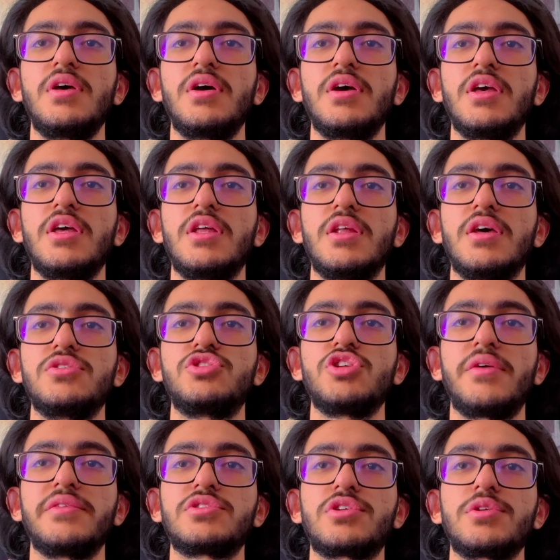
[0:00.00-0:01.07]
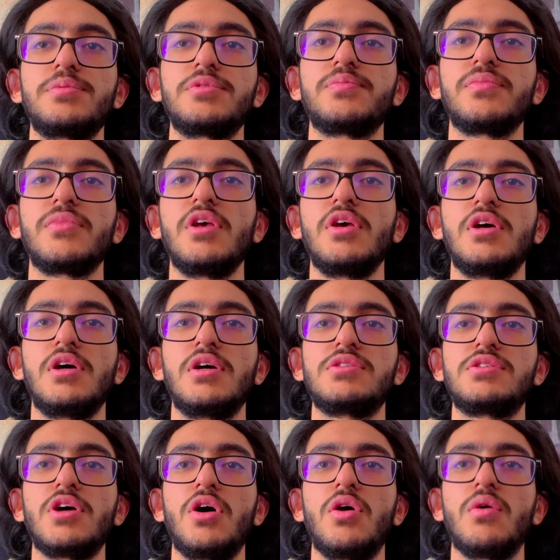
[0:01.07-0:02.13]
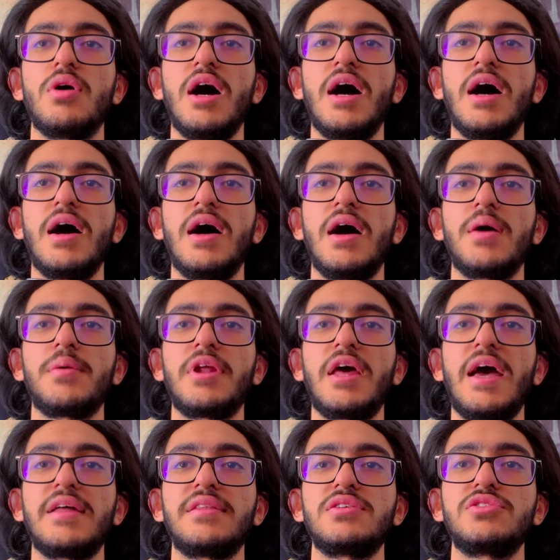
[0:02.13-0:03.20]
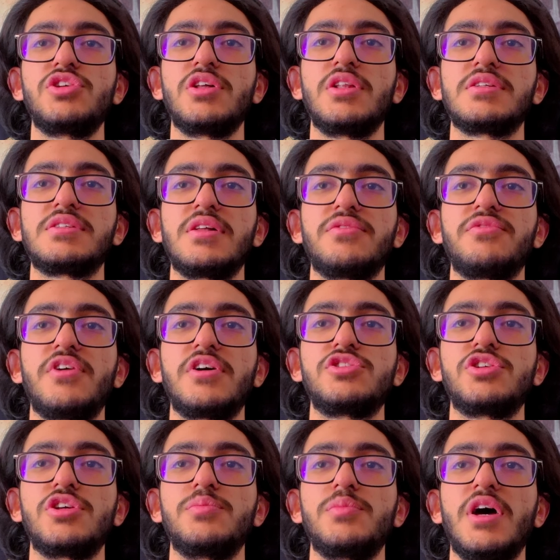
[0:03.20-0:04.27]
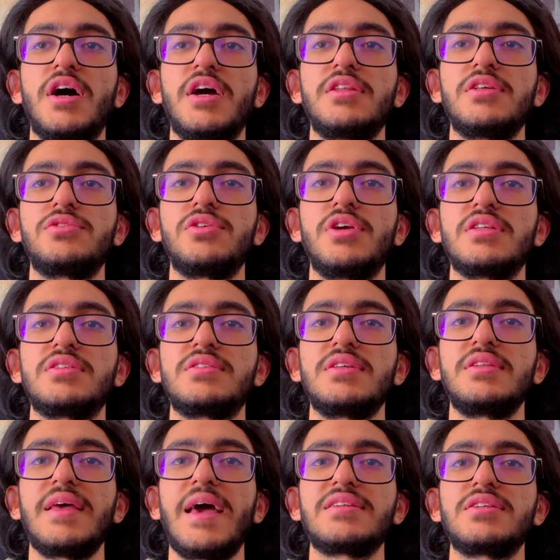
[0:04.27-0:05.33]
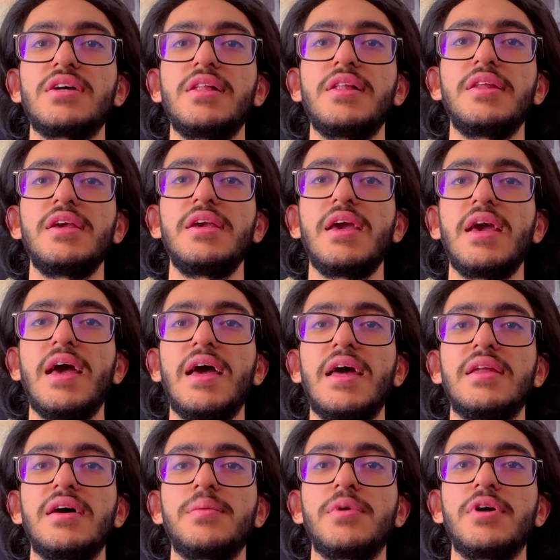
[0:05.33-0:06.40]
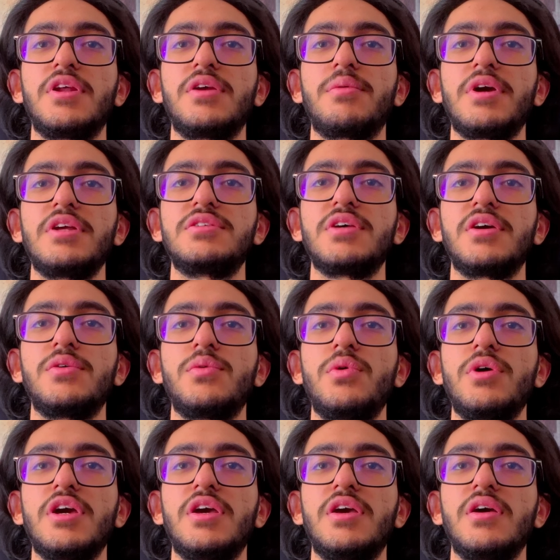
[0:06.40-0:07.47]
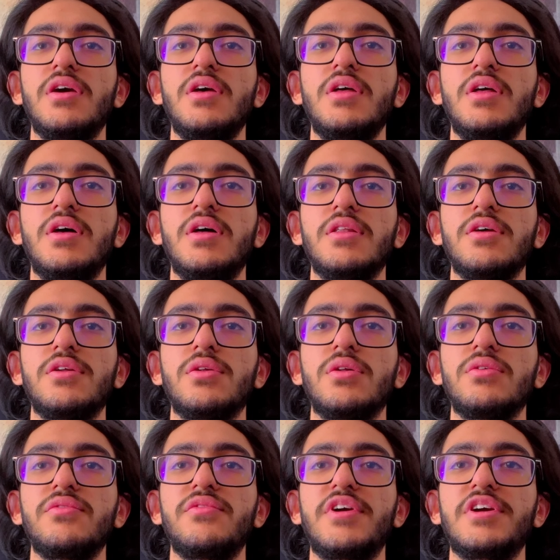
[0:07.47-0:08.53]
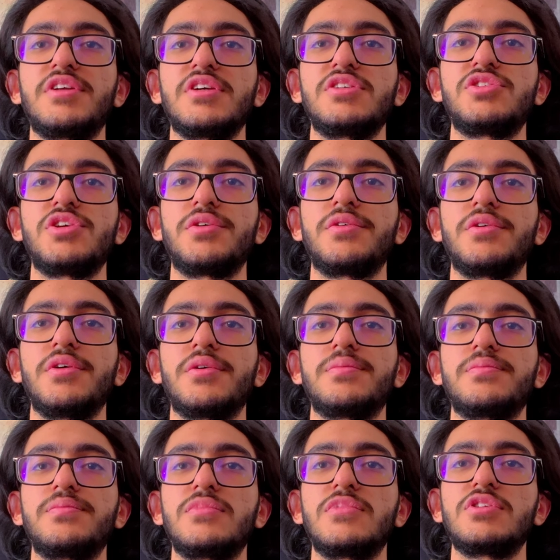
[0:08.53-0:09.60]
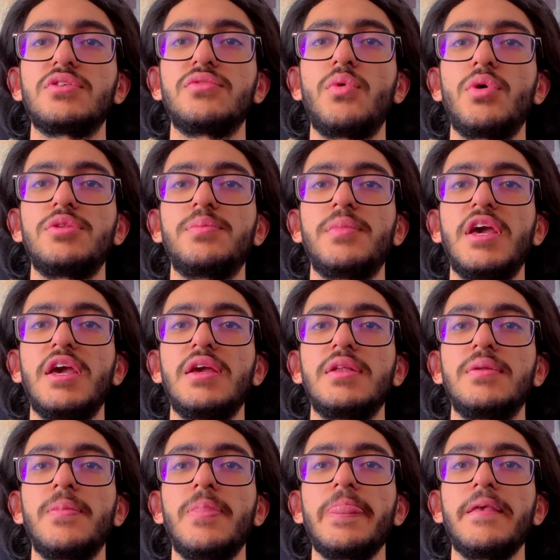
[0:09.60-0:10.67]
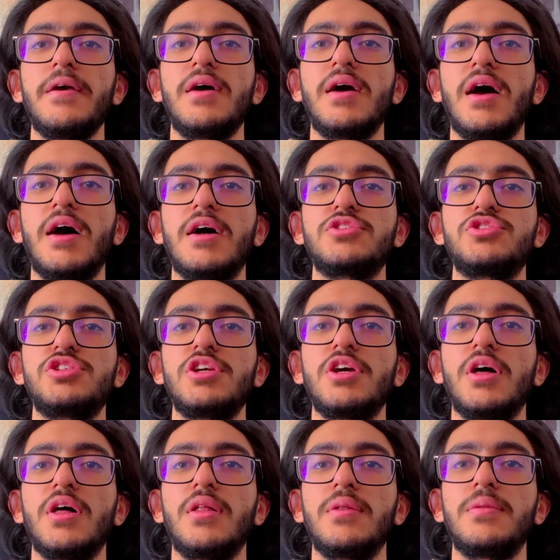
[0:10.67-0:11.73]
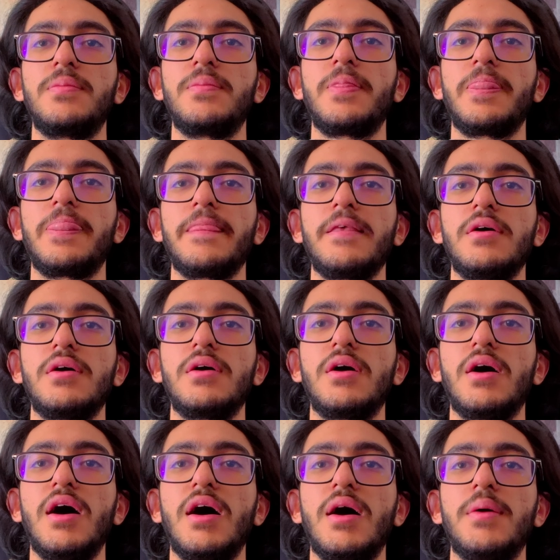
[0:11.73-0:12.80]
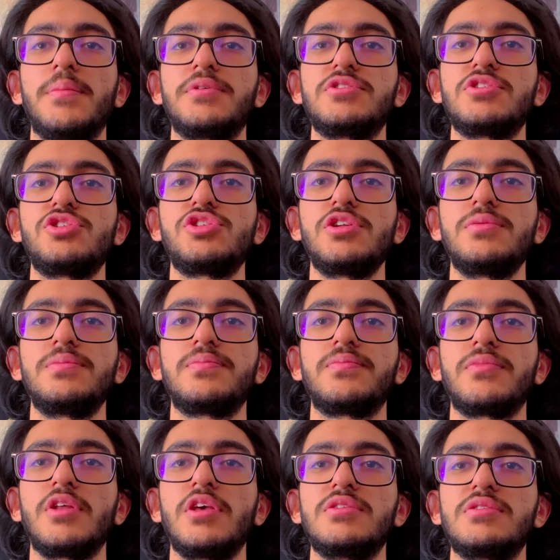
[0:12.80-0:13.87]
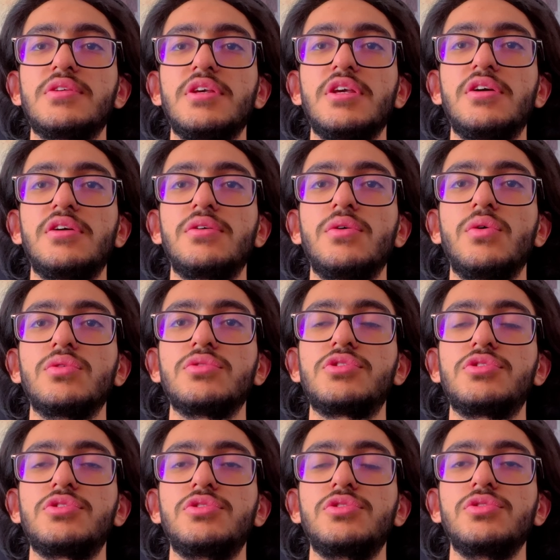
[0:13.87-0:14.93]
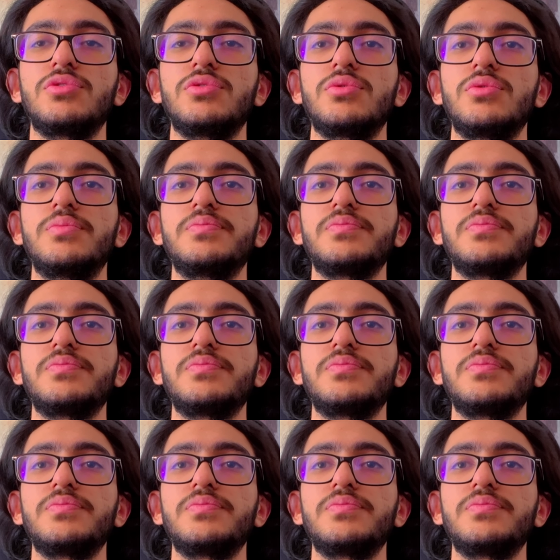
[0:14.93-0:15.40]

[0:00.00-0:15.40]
in JavaScript. So I'm going to add a GLSL function behind it to get syntax highlighting, and I'm going to write a quick little vertex shader here. So void main GL position is equals to